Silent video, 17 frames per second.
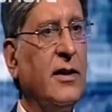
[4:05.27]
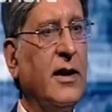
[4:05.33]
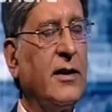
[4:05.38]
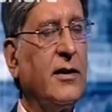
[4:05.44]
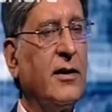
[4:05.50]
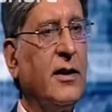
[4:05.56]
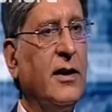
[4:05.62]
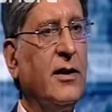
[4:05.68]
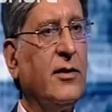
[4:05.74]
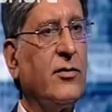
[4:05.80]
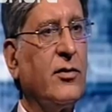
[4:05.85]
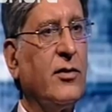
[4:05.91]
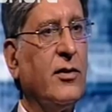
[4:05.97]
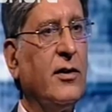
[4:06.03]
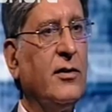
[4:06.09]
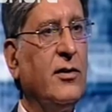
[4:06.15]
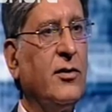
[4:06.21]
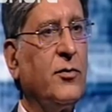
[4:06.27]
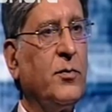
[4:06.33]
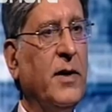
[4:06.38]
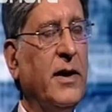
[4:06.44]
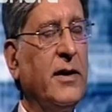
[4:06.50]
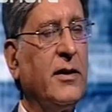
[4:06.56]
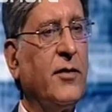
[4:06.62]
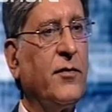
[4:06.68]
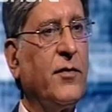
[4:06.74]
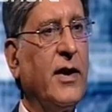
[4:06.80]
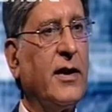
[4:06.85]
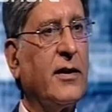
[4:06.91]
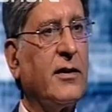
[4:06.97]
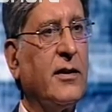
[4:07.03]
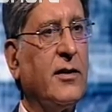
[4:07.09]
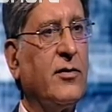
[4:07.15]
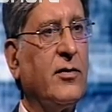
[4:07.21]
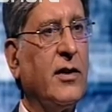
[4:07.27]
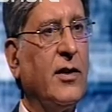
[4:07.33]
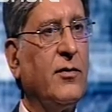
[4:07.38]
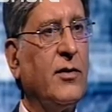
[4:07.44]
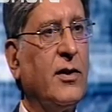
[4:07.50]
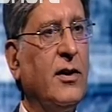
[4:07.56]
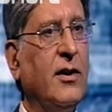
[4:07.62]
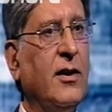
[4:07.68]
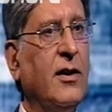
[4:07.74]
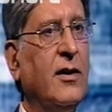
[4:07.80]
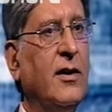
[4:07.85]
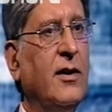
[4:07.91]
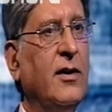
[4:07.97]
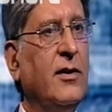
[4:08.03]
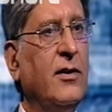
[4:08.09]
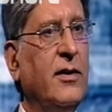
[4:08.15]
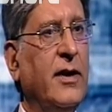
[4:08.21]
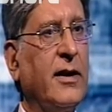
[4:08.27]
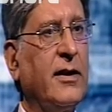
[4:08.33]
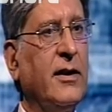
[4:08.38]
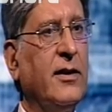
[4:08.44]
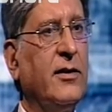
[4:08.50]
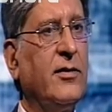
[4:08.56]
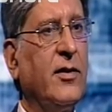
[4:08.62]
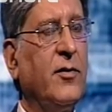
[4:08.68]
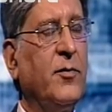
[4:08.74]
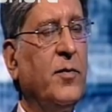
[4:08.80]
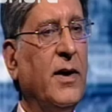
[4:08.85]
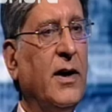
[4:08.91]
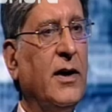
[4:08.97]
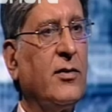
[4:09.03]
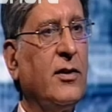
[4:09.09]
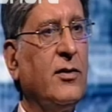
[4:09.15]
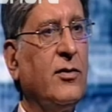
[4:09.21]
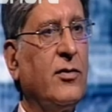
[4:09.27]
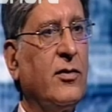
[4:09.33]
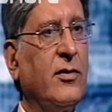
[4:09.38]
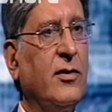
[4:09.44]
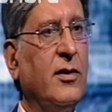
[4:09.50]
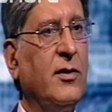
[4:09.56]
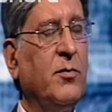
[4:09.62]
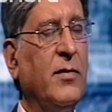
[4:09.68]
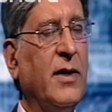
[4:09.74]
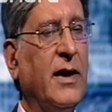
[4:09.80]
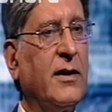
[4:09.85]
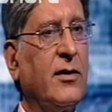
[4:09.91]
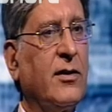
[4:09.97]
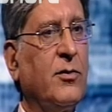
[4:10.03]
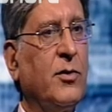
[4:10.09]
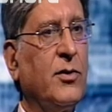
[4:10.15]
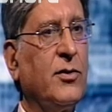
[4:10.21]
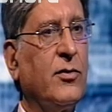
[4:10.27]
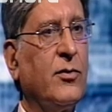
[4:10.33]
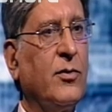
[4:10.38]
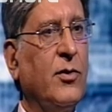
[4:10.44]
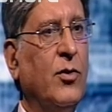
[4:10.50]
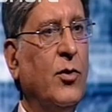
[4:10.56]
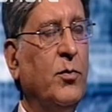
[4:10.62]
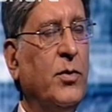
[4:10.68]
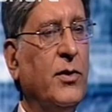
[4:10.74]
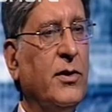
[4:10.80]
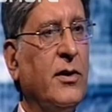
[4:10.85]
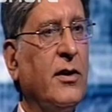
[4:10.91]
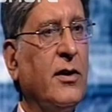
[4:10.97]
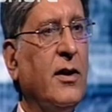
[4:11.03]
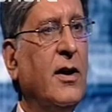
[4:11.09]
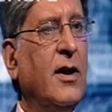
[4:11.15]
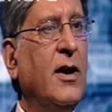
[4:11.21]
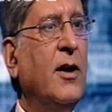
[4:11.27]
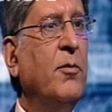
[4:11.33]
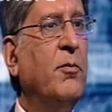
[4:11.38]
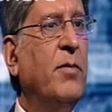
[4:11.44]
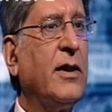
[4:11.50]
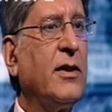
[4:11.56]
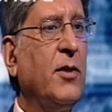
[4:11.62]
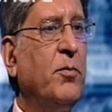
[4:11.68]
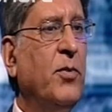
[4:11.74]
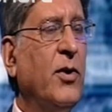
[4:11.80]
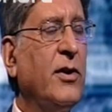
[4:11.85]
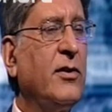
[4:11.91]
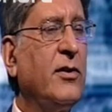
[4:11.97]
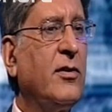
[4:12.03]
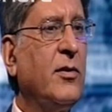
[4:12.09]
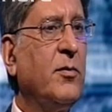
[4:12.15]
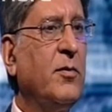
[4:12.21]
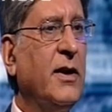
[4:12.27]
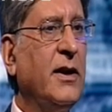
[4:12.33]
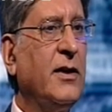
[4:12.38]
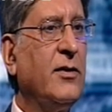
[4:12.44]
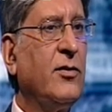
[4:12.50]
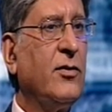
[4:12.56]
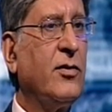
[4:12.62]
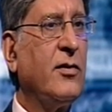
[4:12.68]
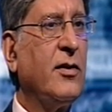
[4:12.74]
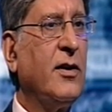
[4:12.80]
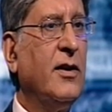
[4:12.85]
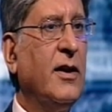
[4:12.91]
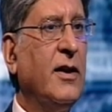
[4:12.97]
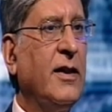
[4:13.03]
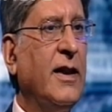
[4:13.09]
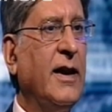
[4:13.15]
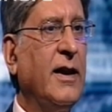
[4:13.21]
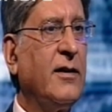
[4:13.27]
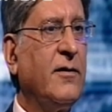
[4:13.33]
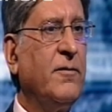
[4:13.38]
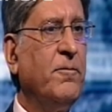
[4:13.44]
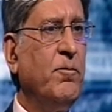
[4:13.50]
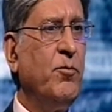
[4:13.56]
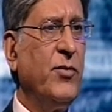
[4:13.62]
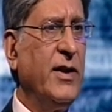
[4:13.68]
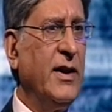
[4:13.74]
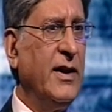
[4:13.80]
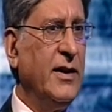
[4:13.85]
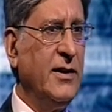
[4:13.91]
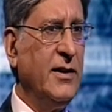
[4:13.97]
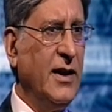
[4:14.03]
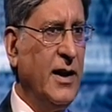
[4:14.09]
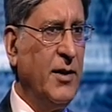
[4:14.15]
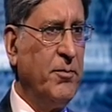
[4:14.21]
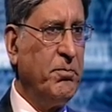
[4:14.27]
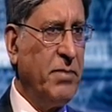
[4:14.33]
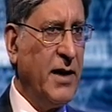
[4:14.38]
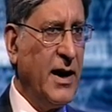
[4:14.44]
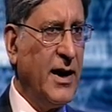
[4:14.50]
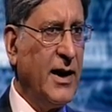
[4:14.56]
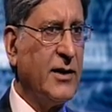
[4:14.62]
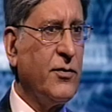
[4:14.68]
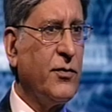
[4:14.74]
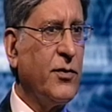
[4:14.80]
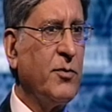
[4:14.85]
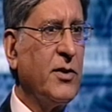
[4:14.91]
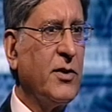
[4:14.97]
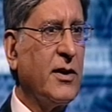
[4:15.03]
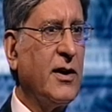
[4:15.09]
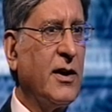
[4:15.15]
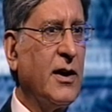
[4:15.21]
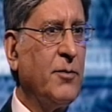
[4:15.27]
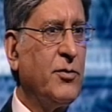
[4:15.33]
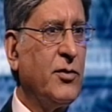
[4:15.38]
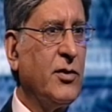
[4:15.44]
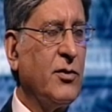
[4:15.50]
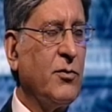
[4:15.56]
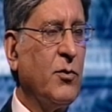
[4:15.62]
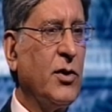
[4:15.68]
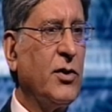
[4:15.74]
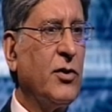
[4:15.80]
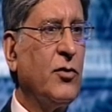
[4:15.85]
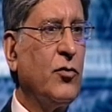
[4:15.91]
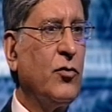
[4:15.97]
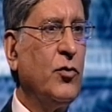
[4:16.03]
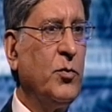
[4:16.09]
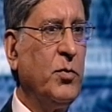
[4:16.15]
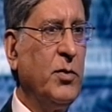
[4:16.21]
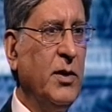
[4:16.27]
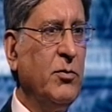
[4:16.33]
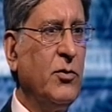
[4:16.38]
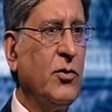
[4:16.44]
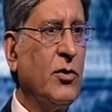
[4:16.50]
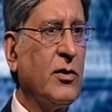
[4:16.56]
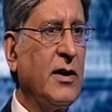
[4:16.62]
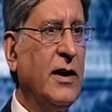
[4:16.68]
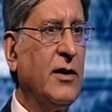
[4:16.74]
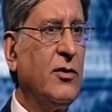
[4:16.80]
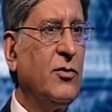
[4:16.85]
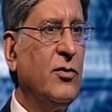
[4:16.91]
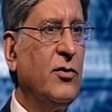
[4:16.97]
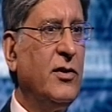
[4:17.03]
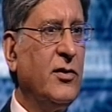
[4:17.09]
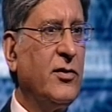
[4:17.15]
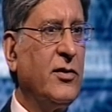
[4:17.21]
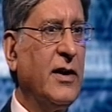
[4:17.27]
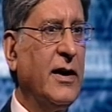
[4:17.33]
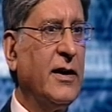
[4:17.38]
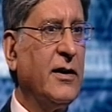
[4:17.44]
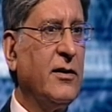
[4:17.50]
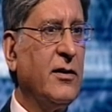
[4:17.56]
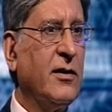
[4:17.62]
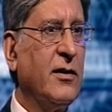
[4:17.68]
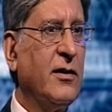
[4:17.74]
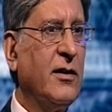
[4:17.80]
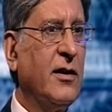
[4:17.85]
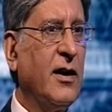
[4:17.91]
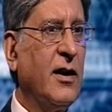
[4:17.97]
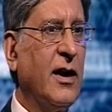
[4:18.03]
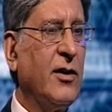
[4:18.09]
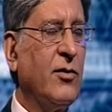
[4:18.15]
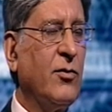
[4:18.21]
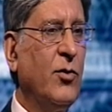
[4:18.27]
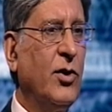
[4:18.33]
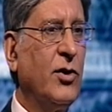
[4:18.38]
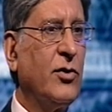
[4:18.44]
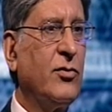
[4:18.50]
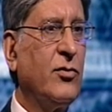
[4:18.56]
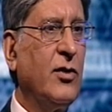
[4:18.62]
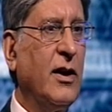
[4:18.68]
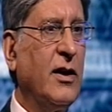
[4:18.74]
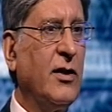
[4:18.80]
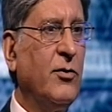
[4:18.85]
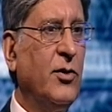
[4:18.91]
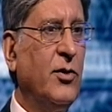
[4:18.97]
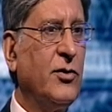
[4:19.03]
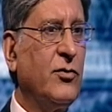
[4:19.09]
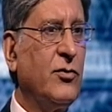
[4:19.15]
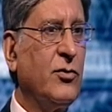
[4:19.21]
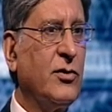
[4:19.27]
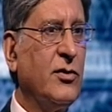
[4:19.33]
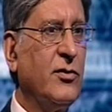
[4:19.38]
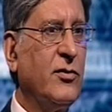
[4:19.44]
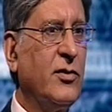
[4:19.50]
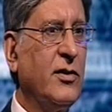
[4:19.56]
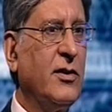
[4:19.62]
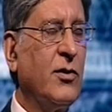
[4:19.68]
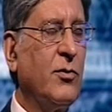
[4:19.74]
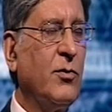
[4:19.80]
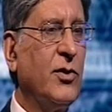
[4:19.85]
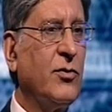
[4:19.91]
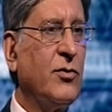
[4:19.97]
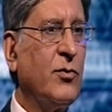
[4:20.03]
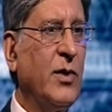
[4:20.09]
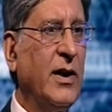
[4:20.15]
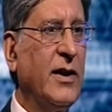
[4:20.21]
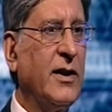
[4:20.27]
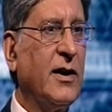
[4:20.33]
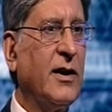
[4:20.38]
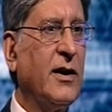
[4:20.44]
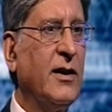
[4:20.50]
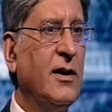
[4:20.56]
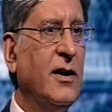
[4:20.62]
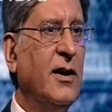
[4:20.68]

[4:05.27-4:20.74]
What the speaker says: that case, despite the fact that several decades passed since the matter was opened. But the point remains that apart from the corruption, what the Supreme Court had to decide and was to consider was whether